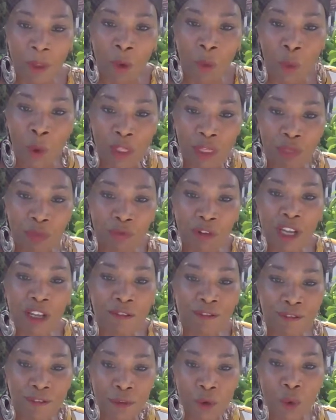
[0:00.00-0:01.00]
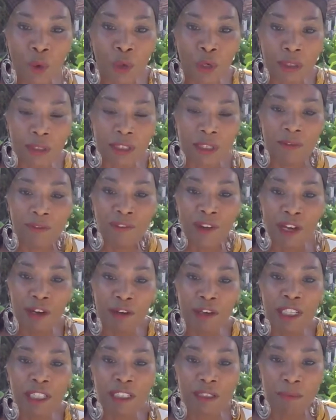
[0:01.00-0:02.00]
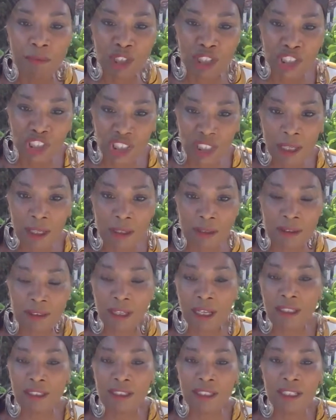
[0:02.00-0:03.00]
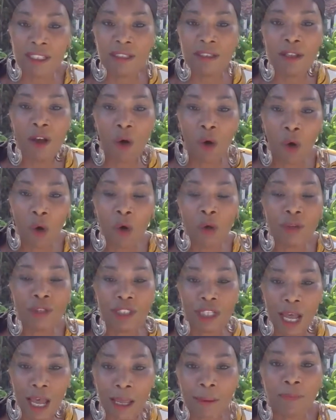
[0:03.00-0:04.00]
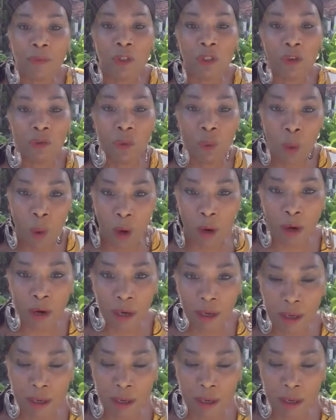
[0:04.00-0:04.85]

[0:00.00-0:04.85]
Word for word: with three floors of various machines that did all types of work.